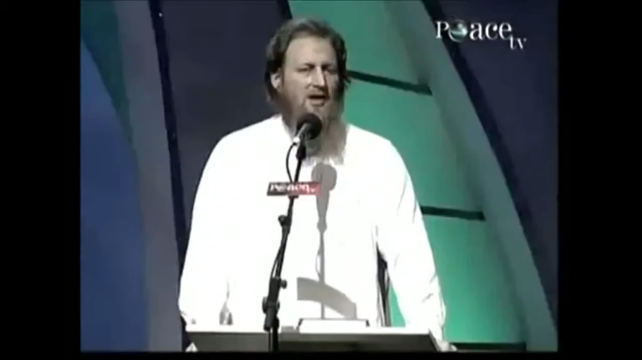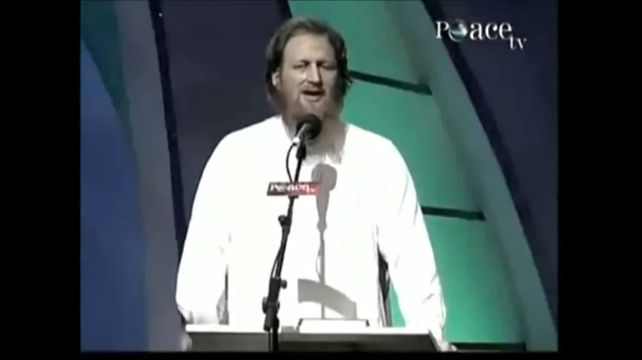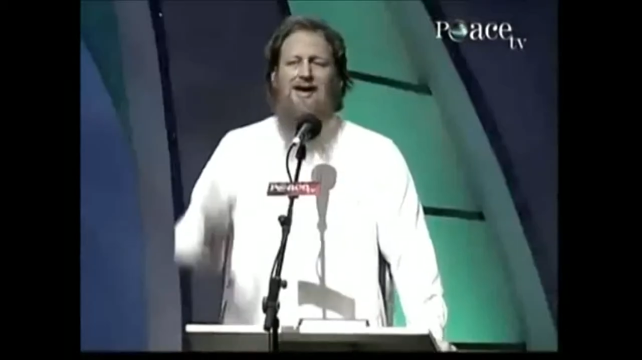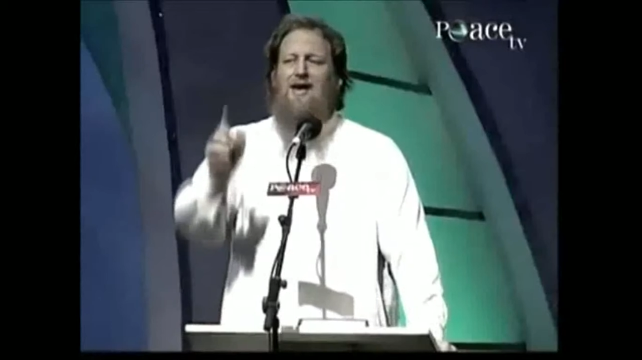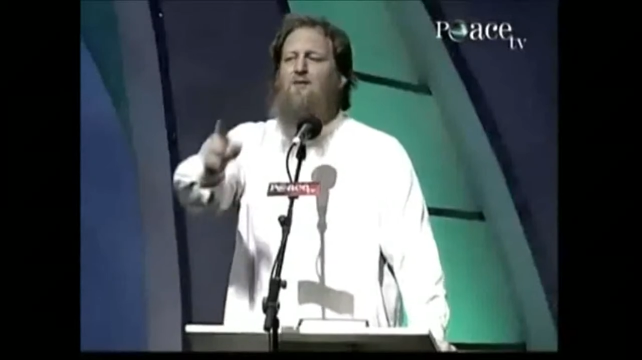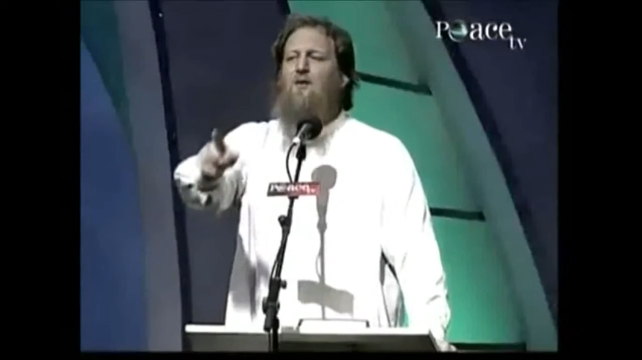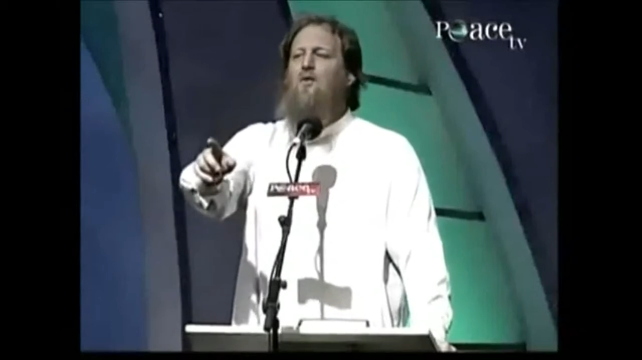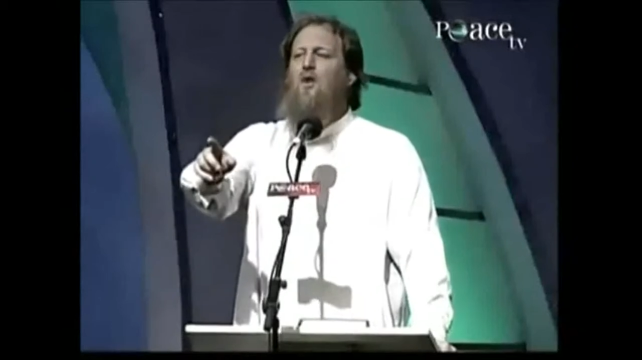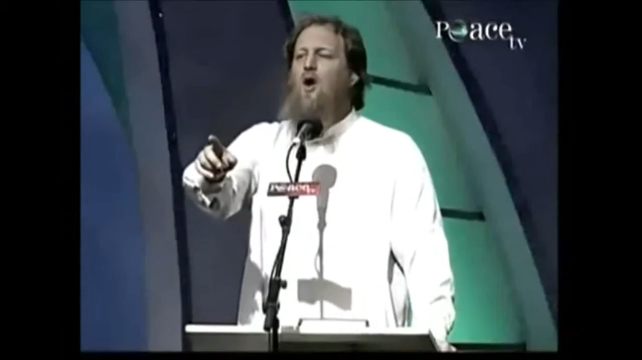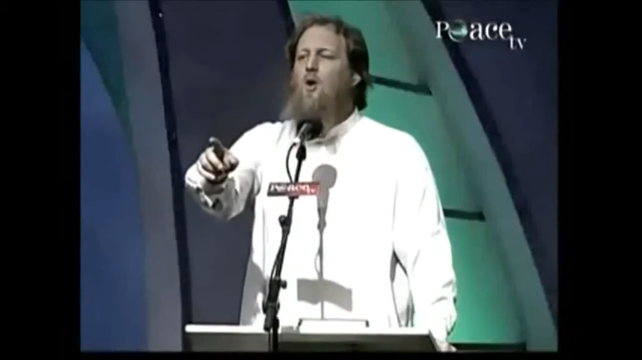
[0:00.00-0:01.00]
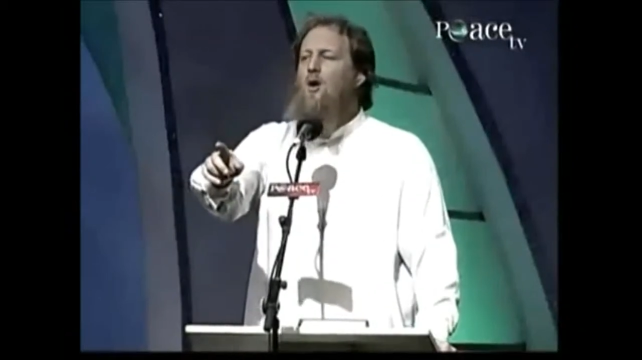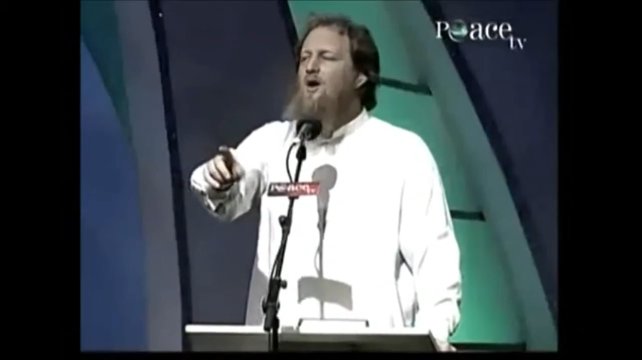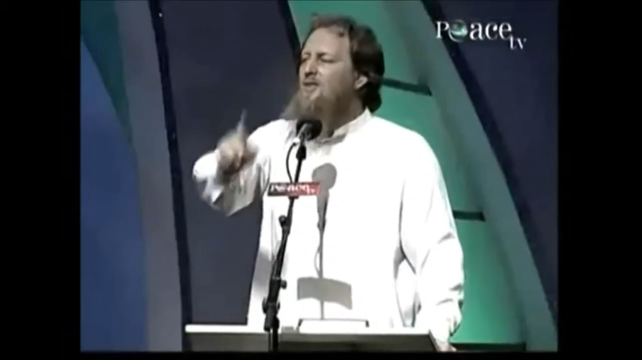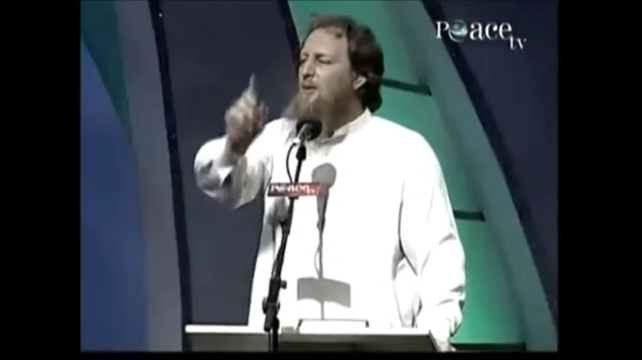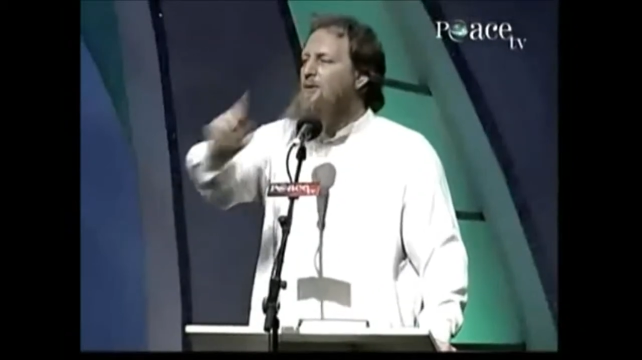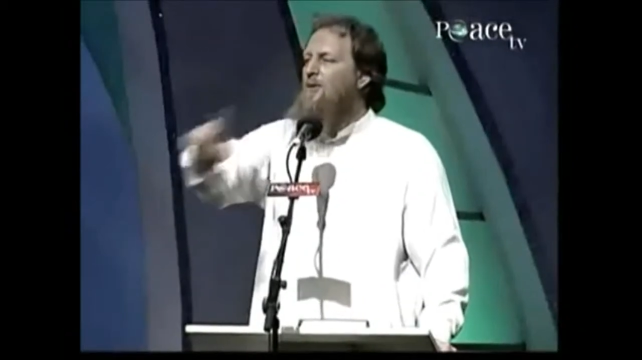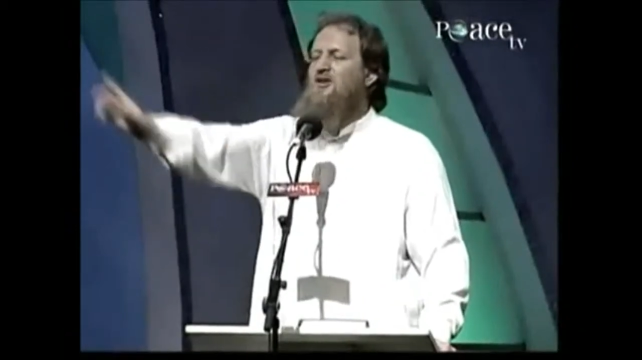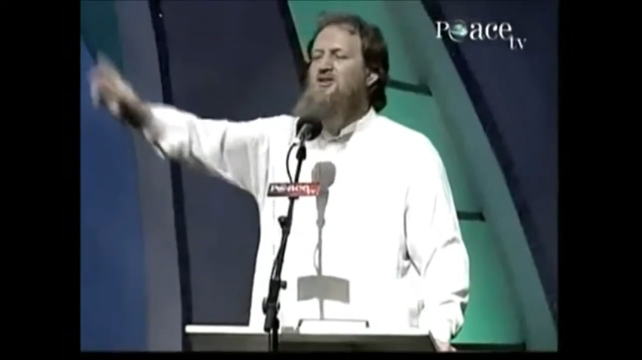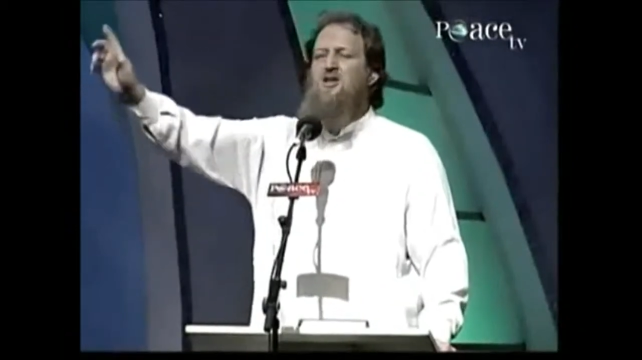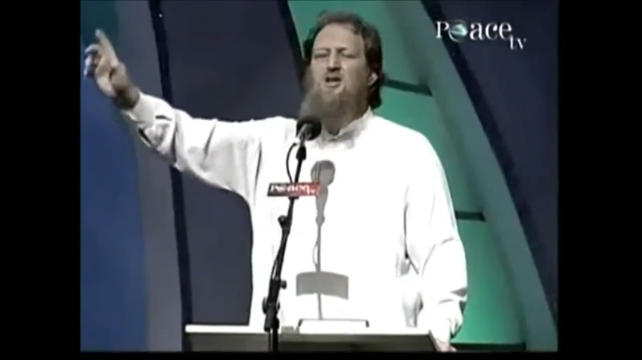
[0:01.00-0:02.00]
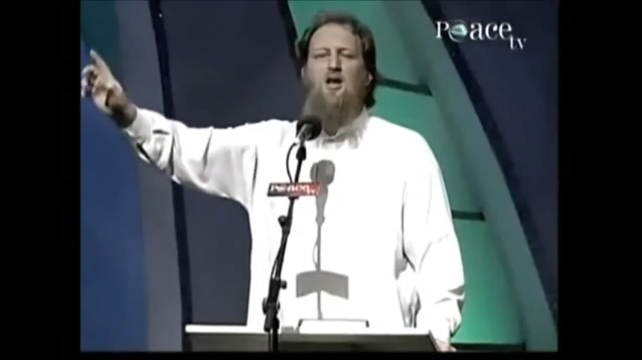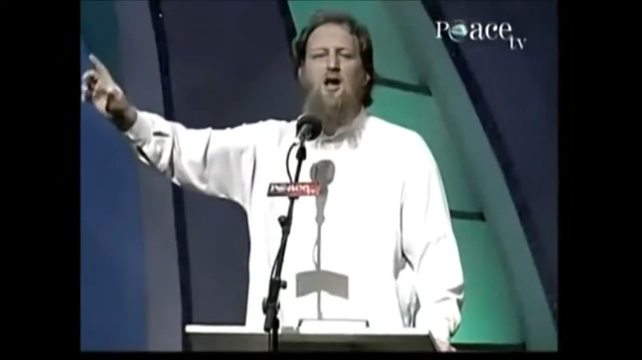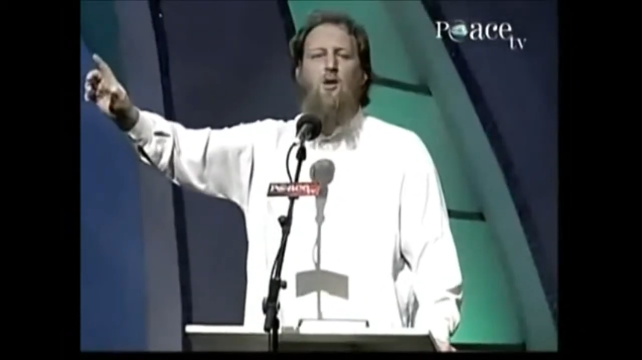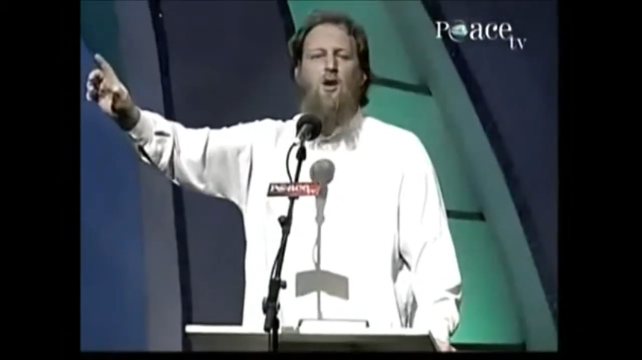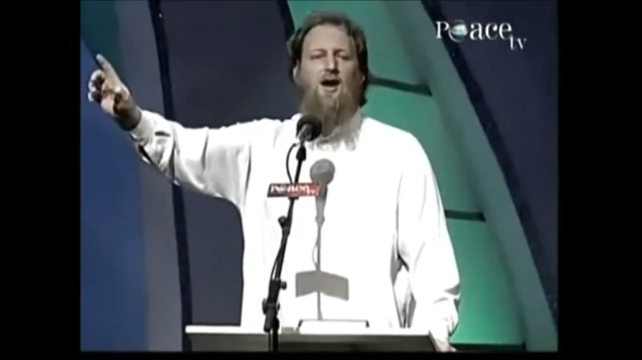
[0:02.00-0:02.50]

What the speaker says: Even though the Prophet sallallahu